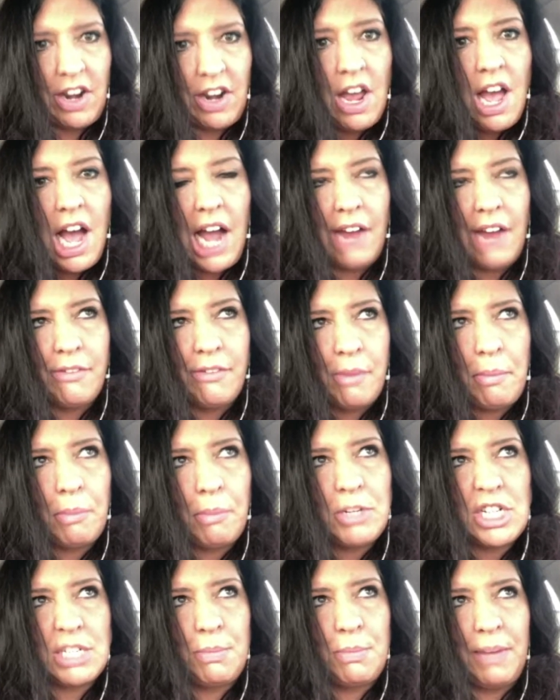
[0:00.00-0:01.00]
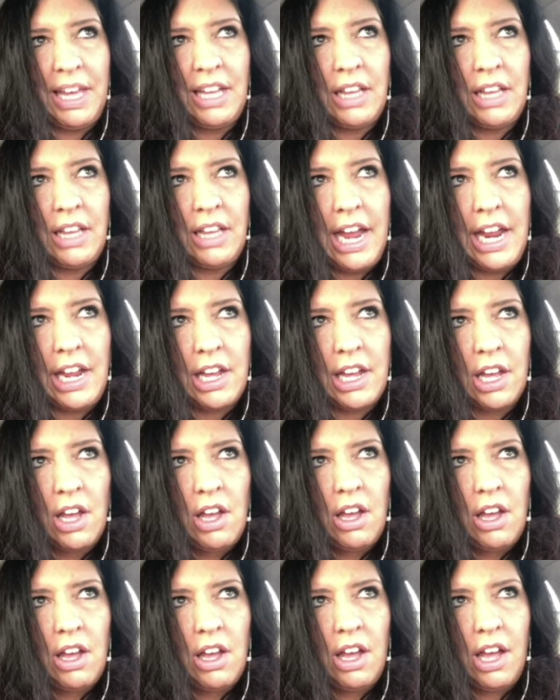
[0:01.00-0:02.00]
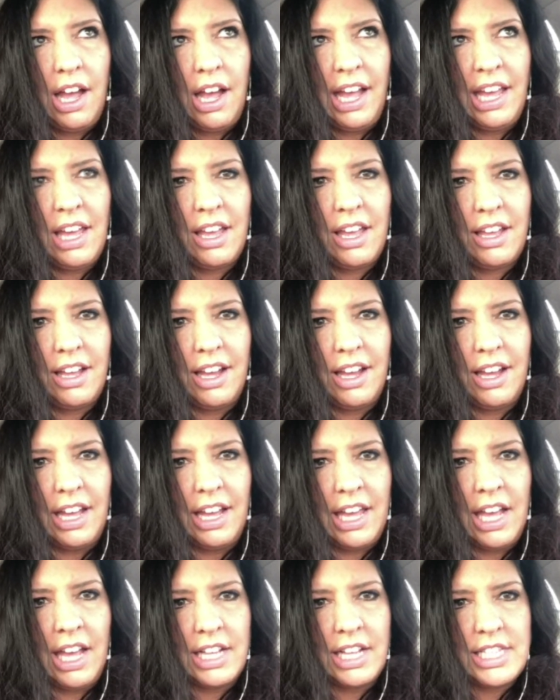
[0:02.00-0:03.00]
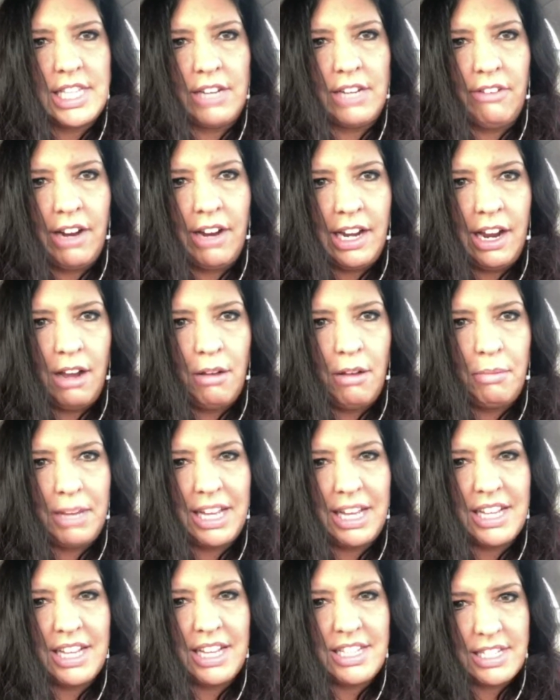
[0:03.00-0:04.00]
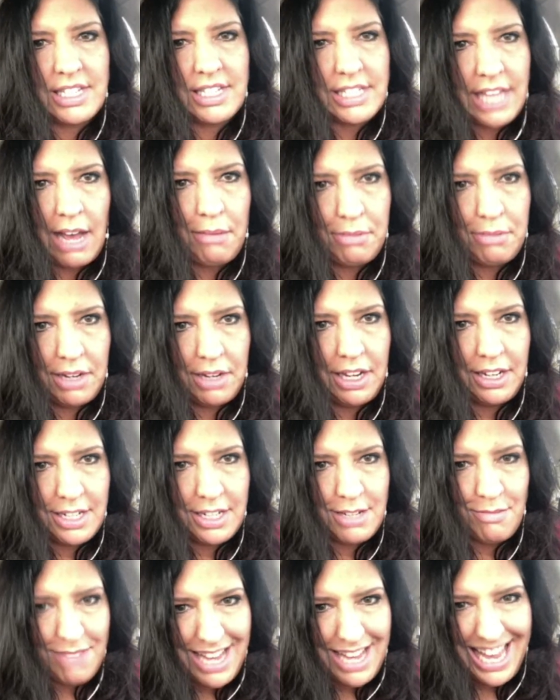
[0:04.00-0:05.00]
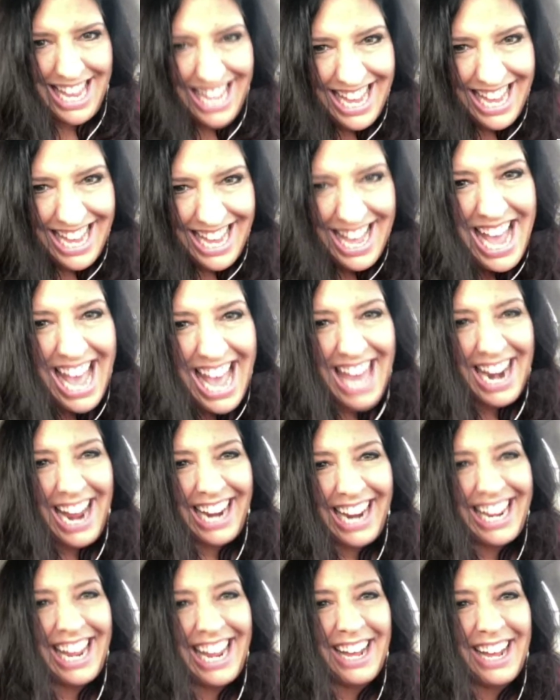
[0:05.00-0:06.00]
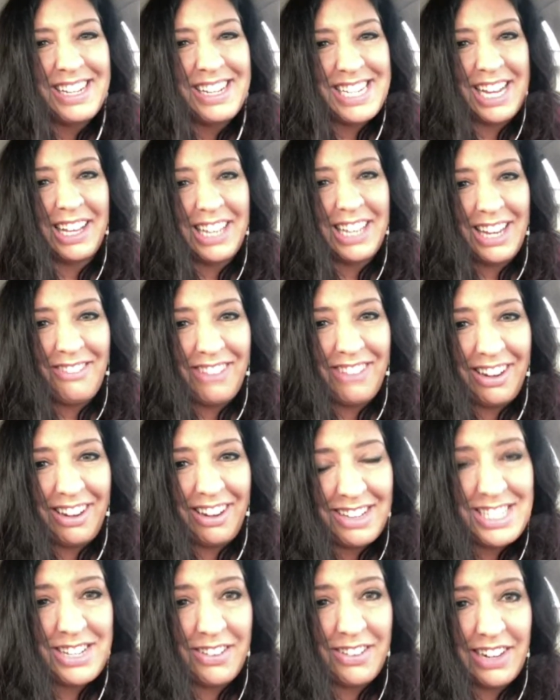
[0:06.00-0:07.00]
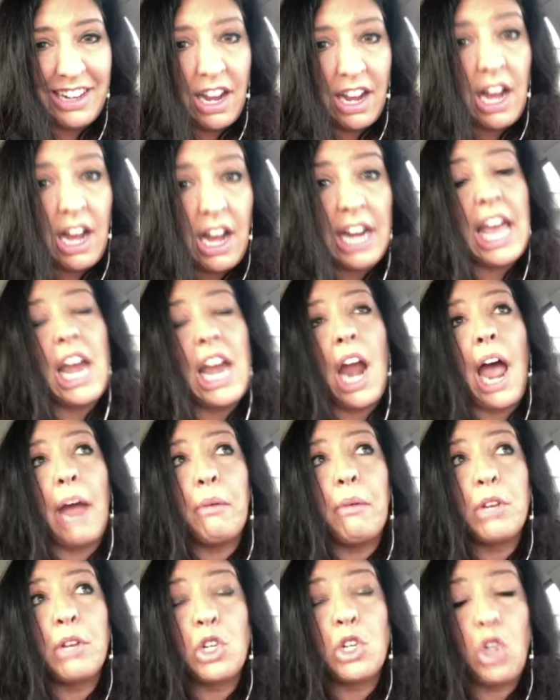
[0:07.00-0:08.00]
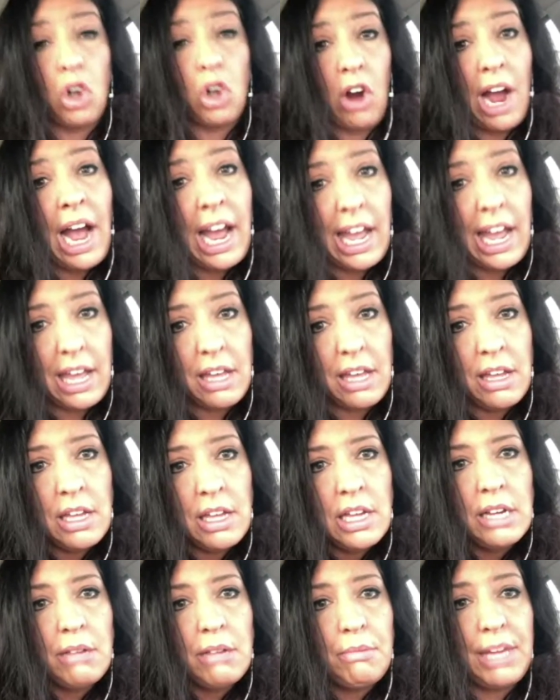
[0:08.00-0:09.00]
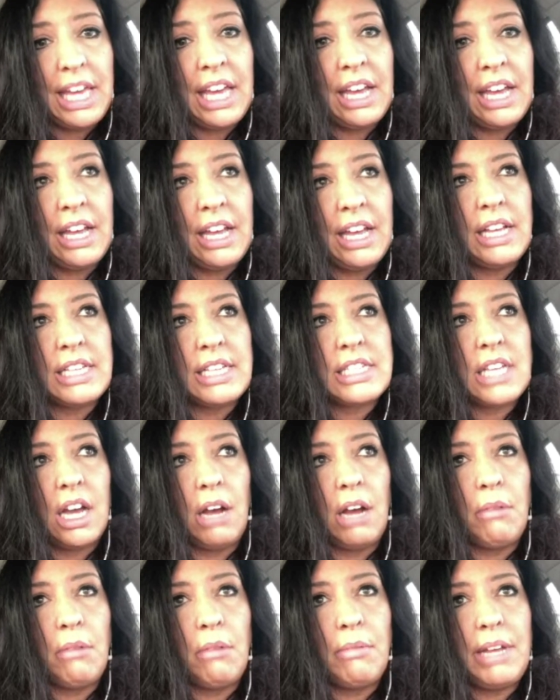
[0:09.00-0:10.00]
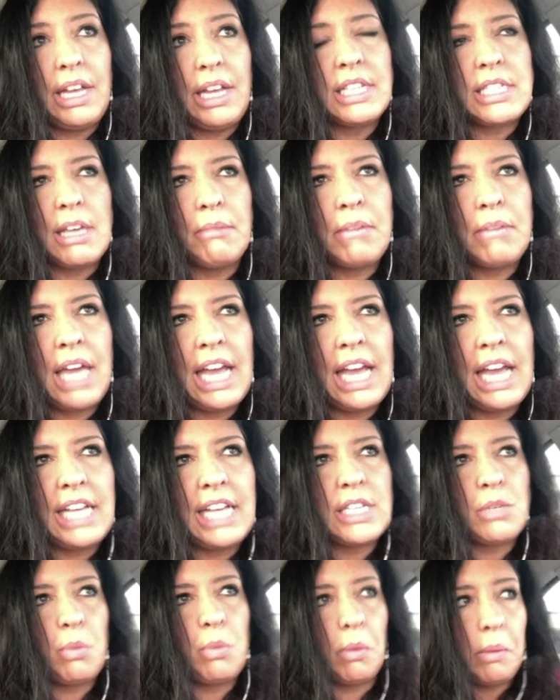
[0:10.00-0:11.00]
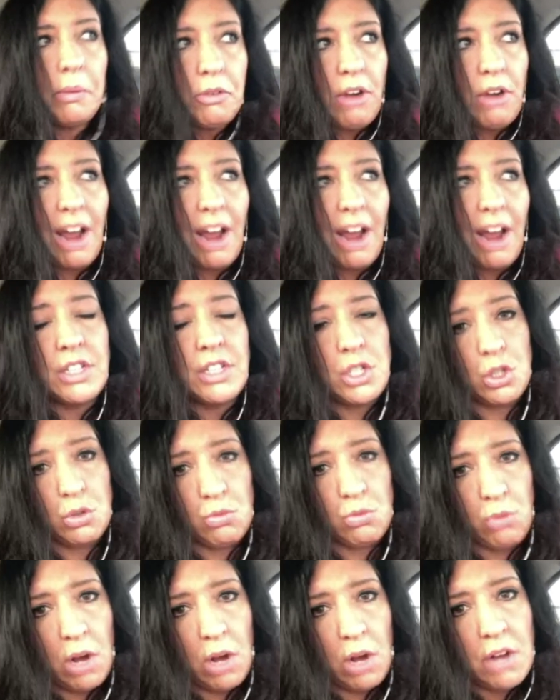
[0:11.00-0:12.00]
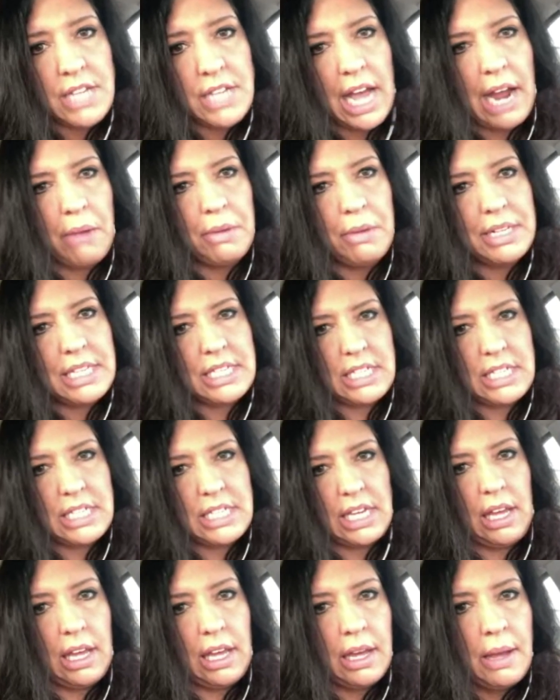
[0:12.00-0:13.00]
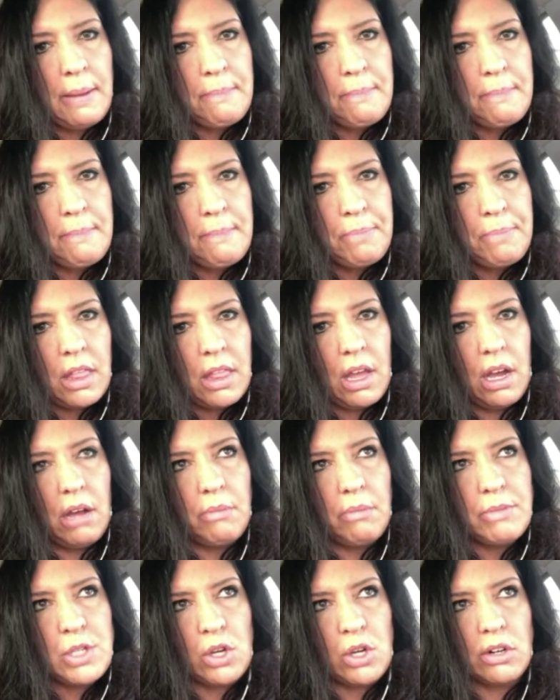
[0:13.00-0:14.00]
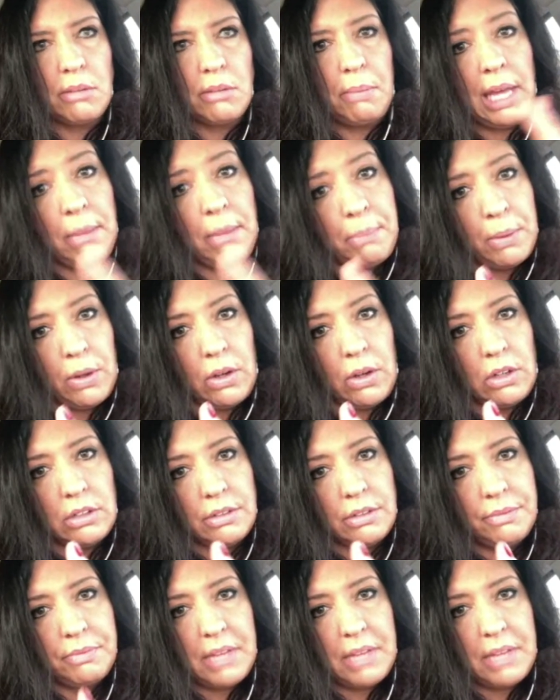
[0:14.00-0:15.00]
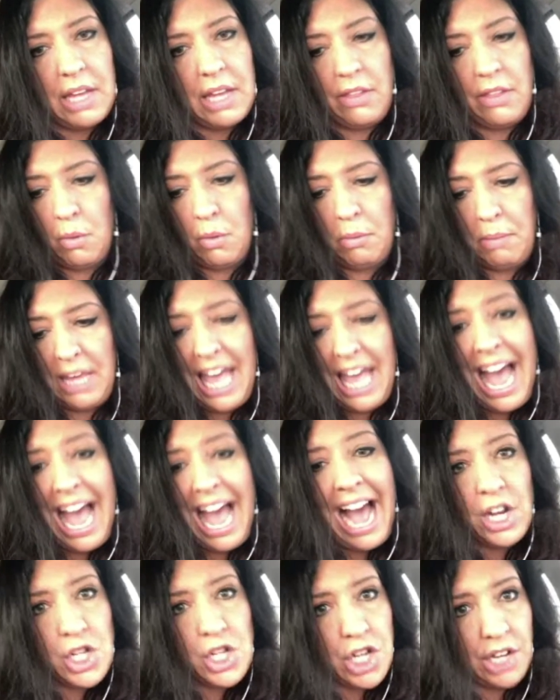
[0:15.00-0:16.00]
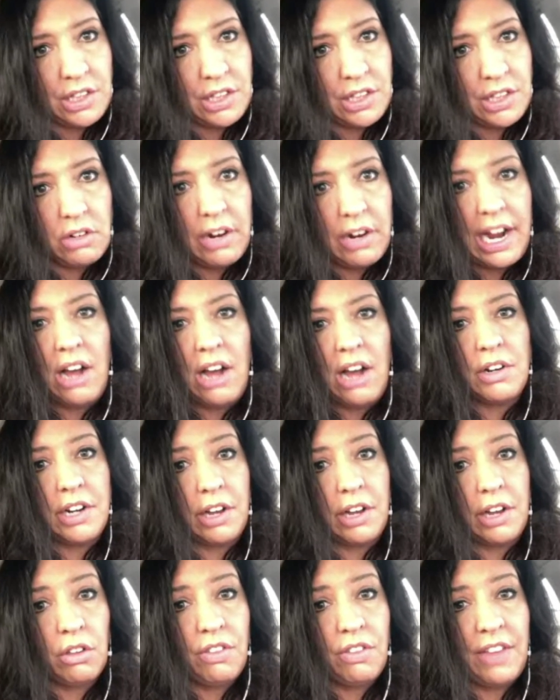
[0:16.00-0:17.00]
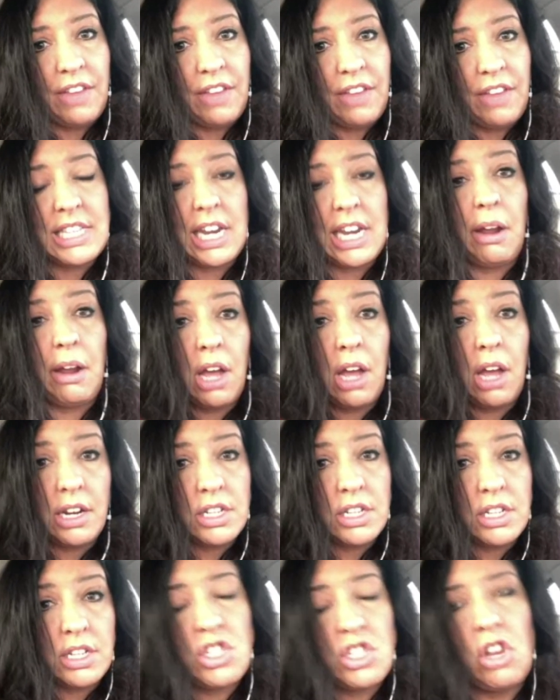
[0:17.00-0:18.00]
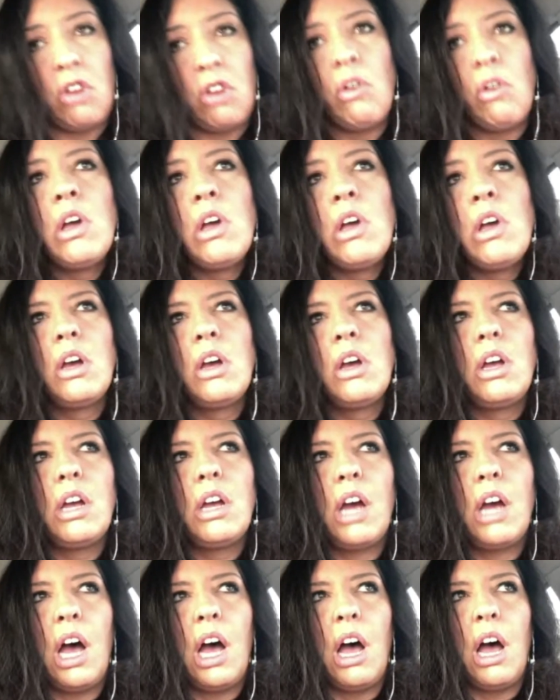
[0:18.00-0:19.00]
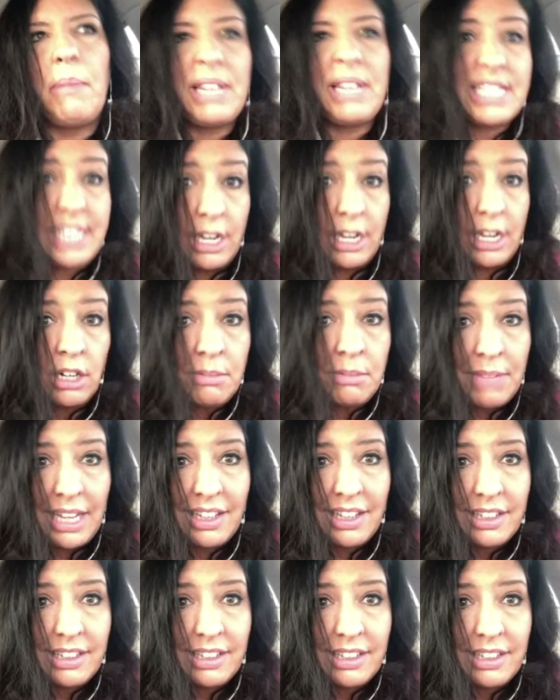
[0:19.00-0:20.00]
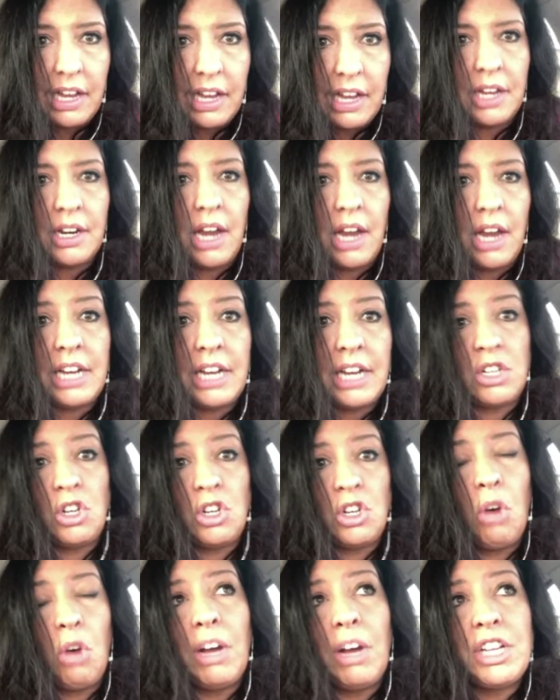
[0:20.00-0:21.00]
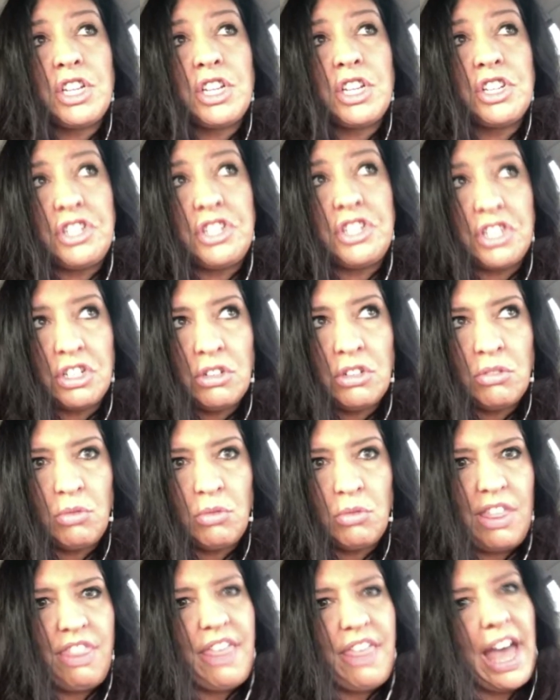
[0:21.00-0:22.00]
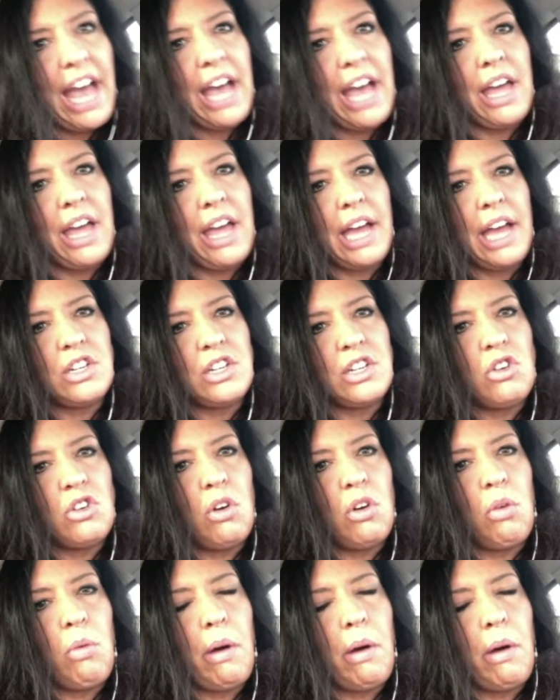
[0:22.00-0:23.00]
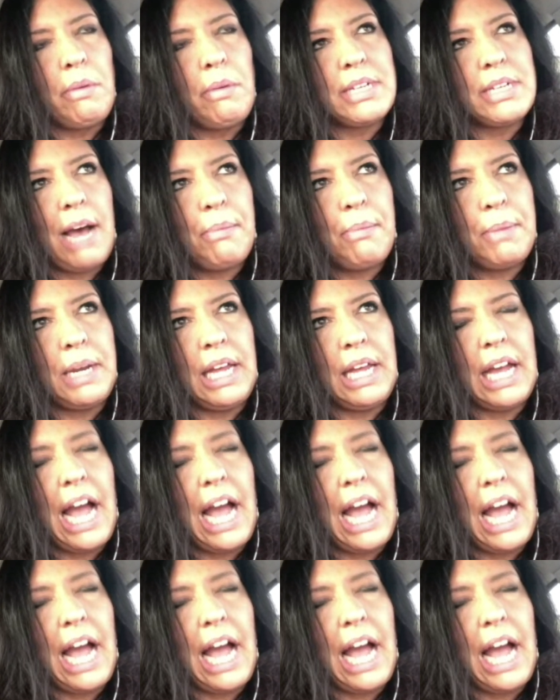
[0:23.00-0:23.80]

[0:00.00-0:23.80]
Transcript: And I remember just being like, I I can't sing right now because this is happening to me and I can't tell anybody what's going on. And I would cry because in some cases when we would drive on certain roads, I would see certain people and there would be ash on the ground and other things. And so it scared me. And I didn't know what to do with that. I didn't know what was happening.